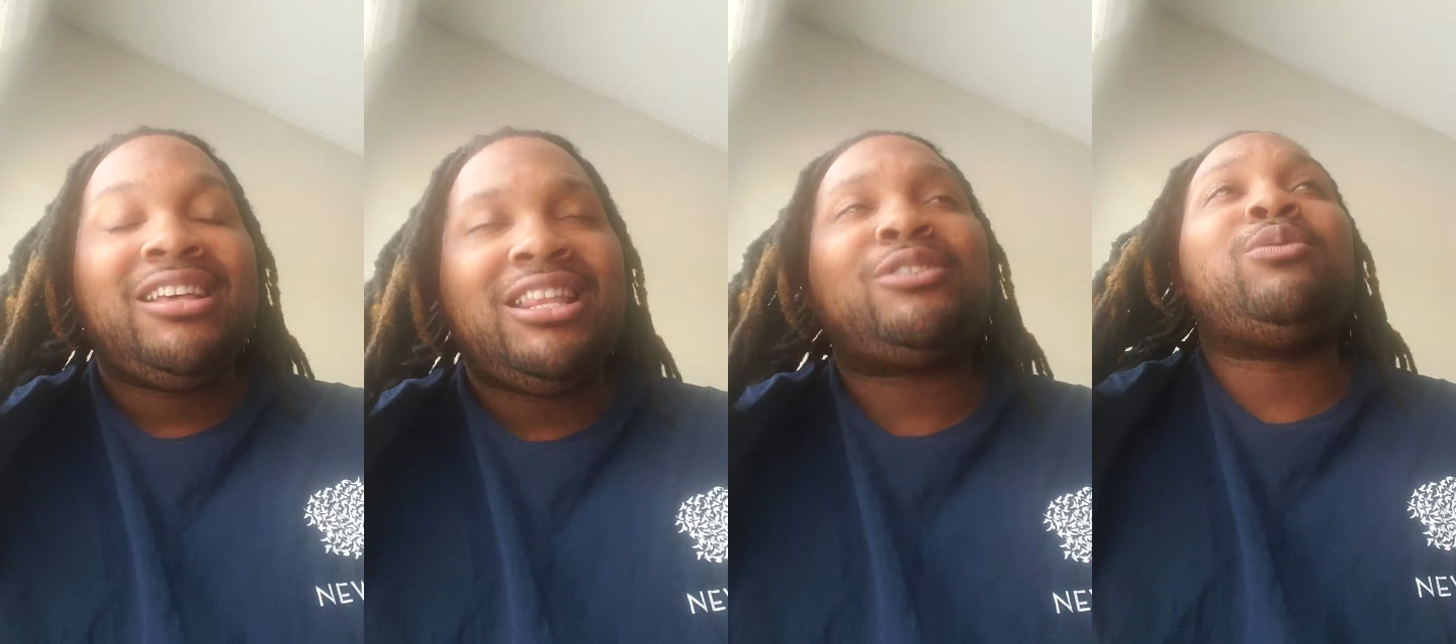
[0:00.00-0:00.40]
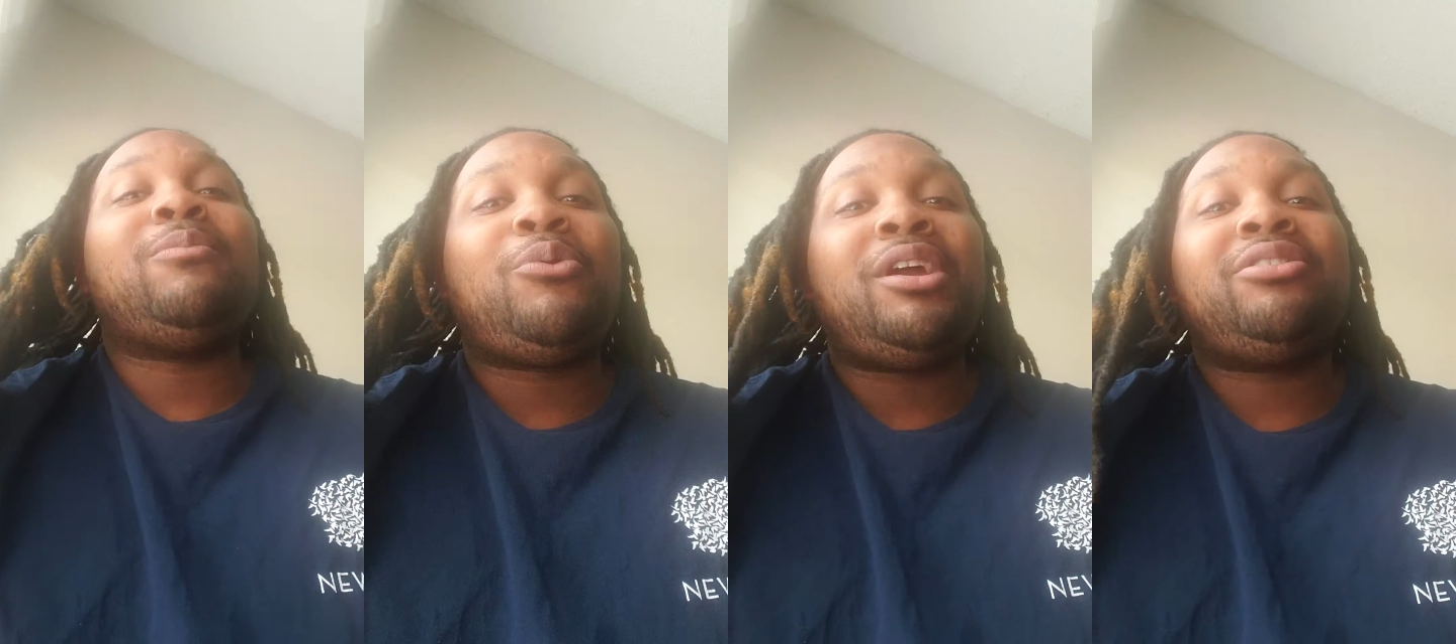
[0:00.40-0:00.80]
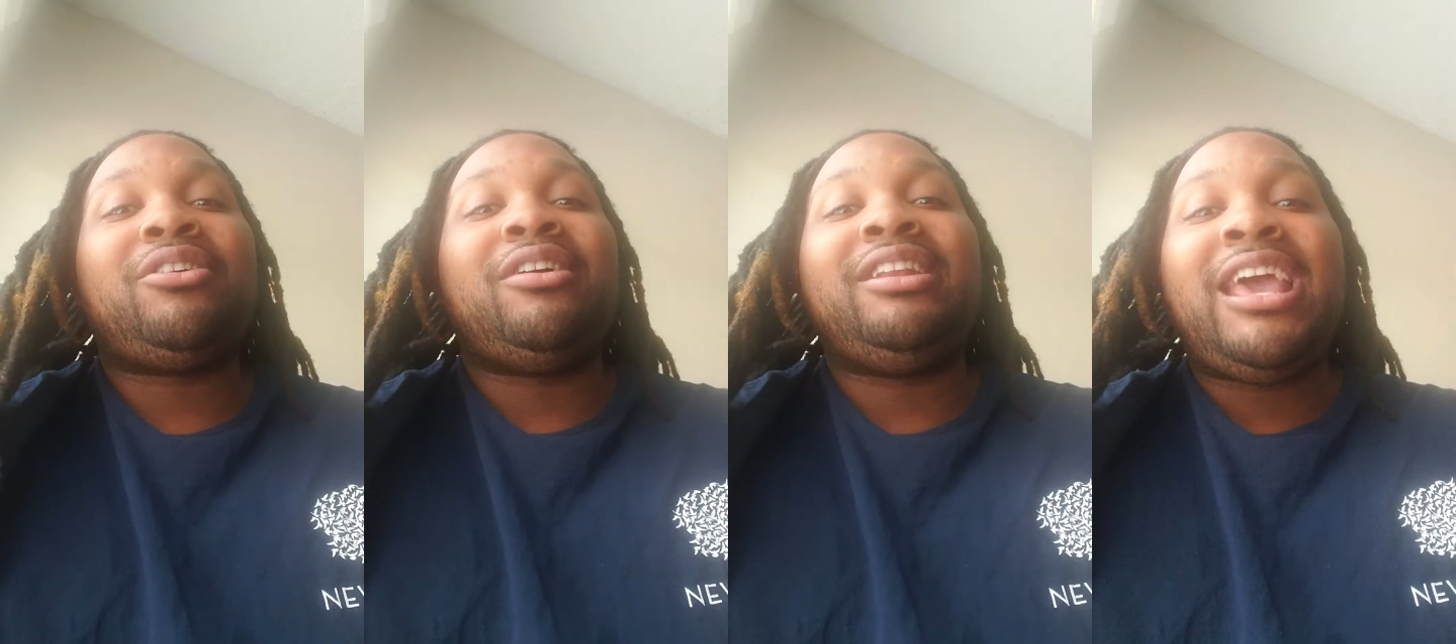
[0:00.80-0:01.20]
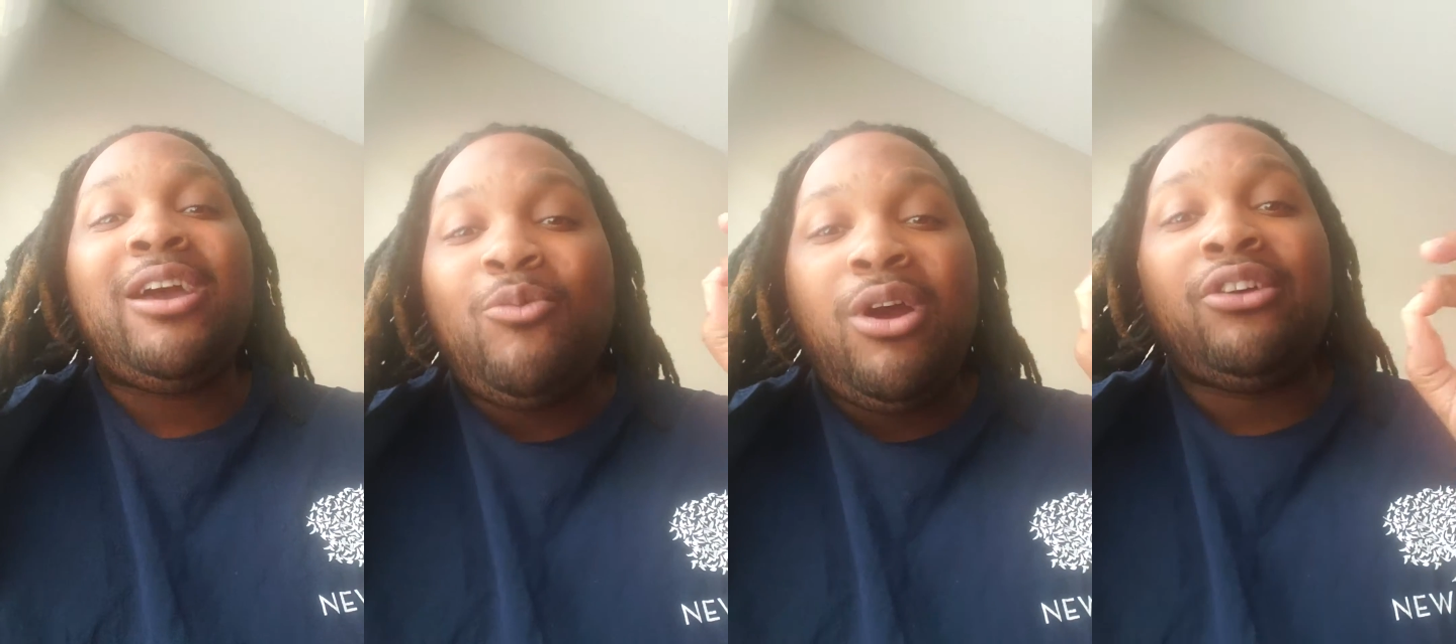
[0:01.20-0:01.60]
That's what brings their
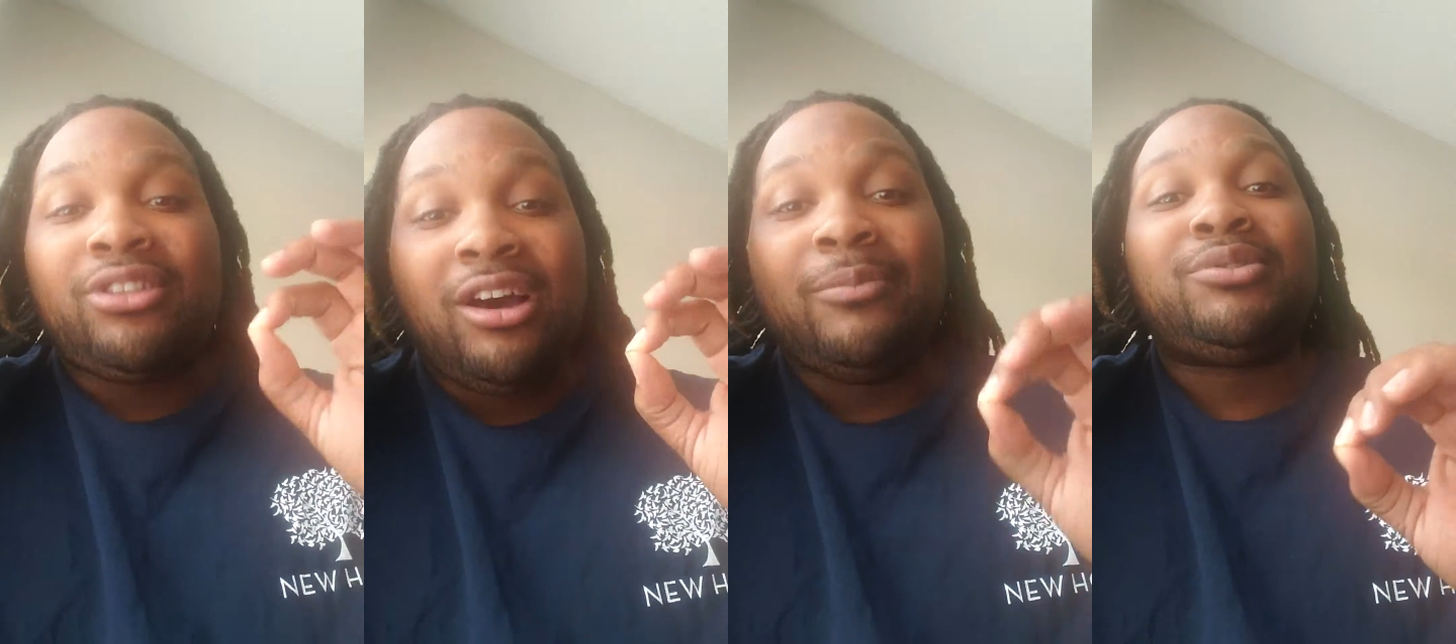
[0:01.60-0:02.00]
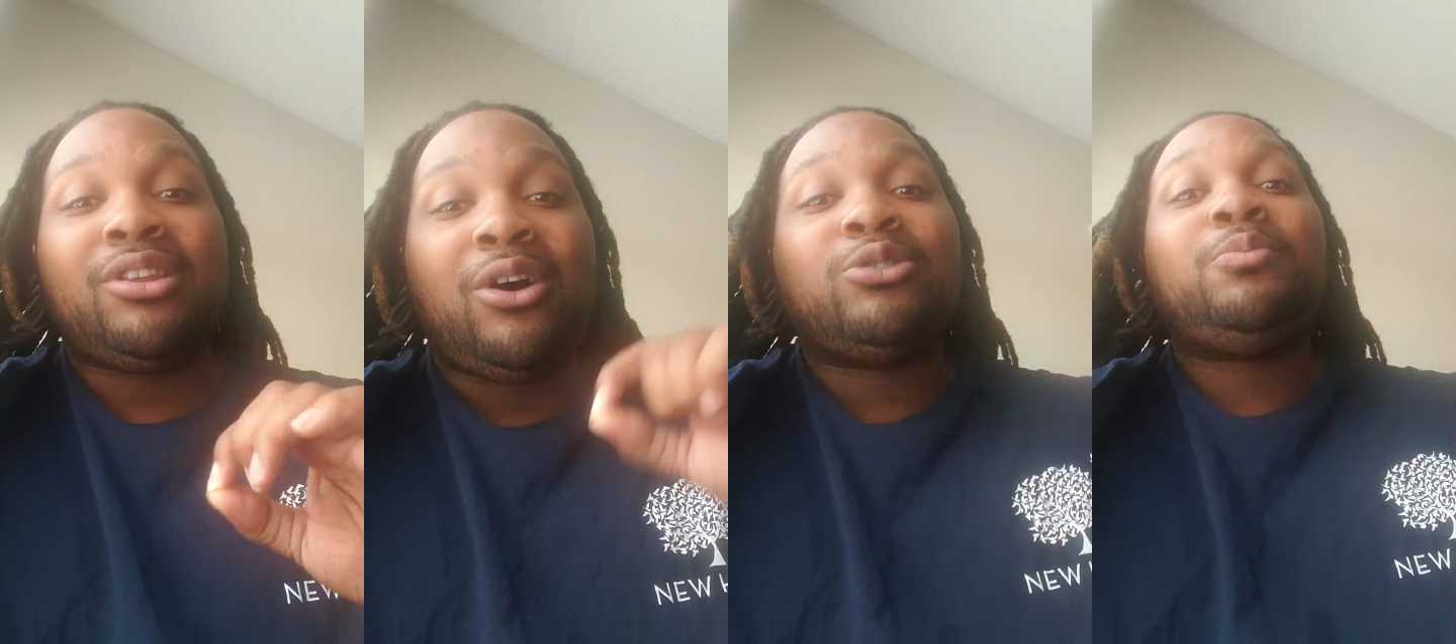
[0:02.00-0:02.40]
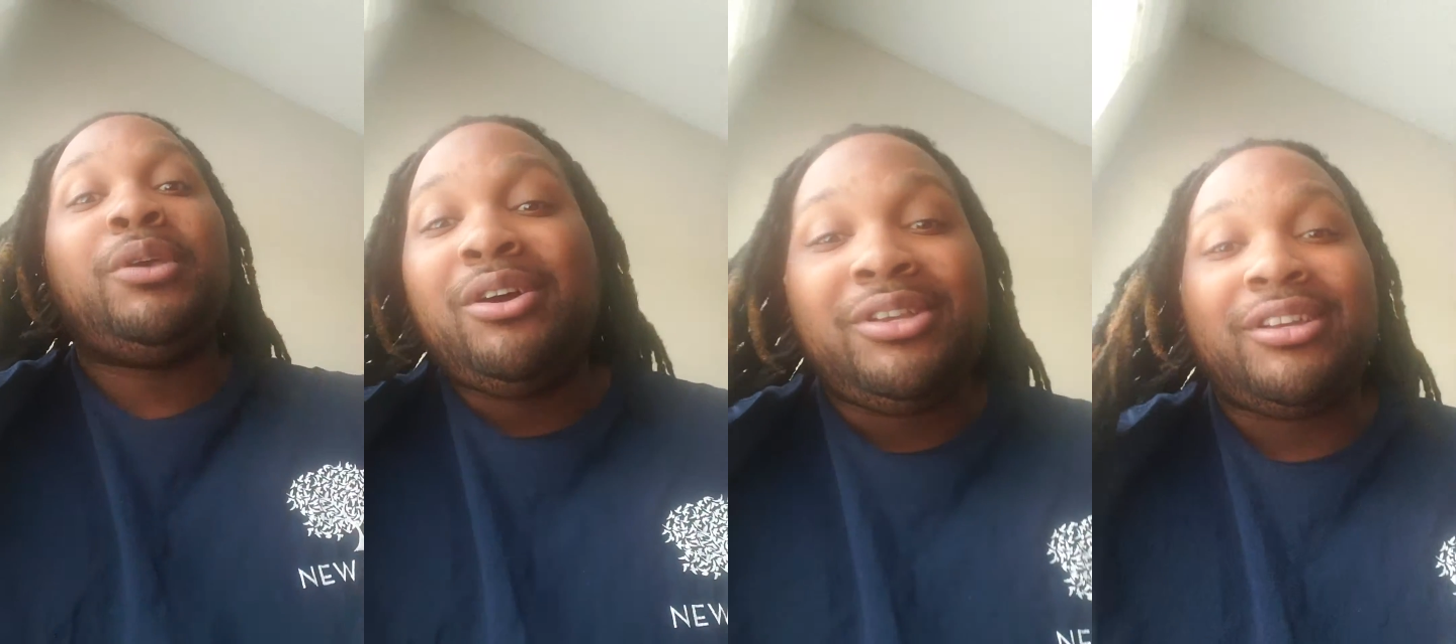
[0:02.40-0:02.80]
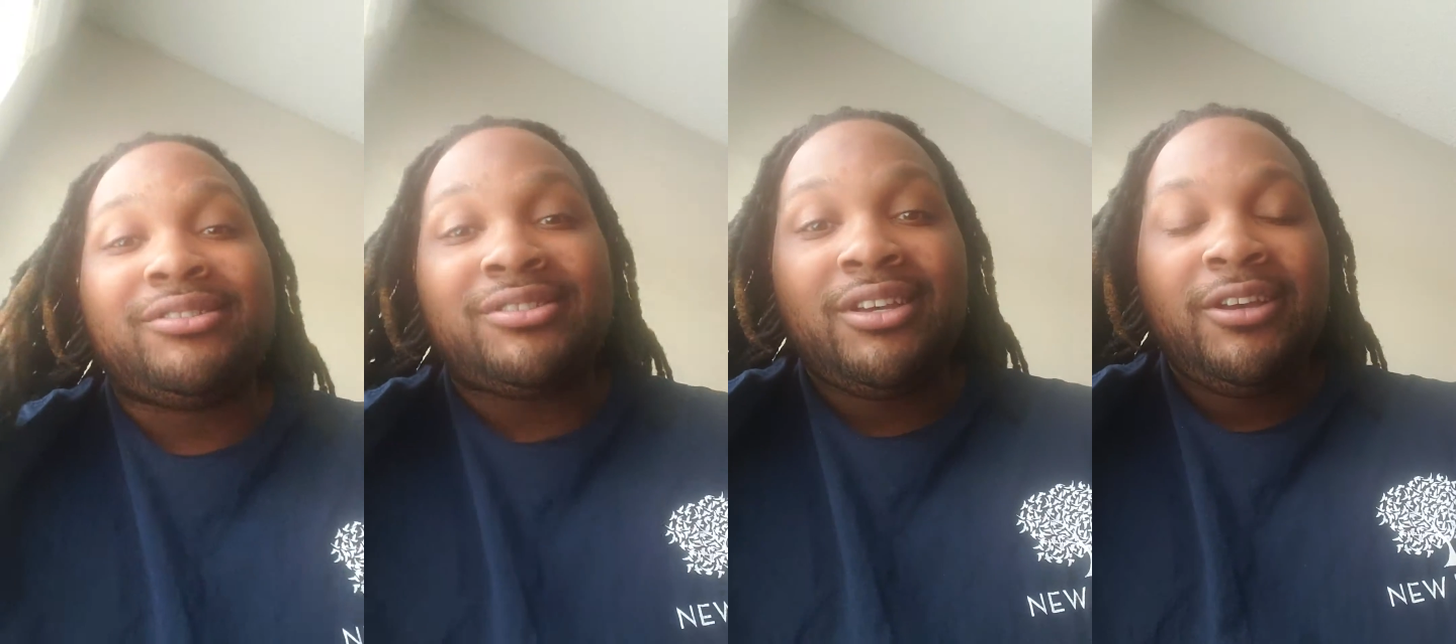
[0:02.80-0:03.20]
net worth up to those
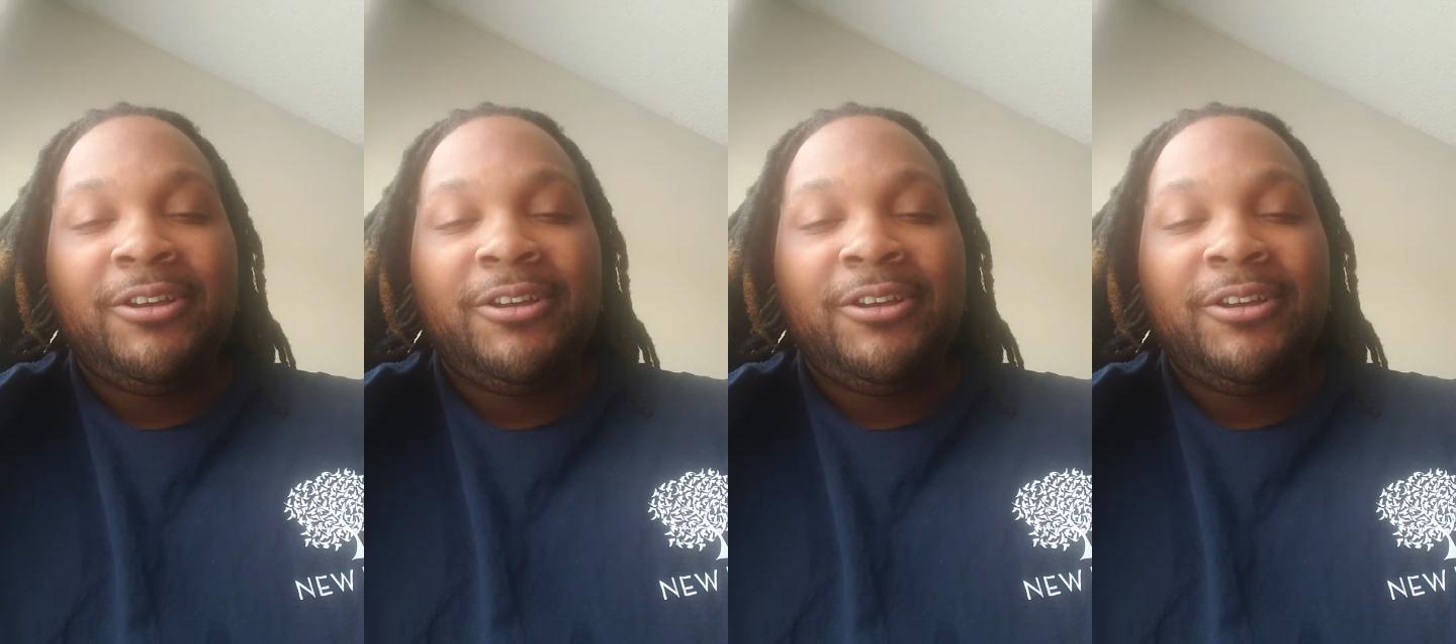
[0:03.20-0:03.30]
billions.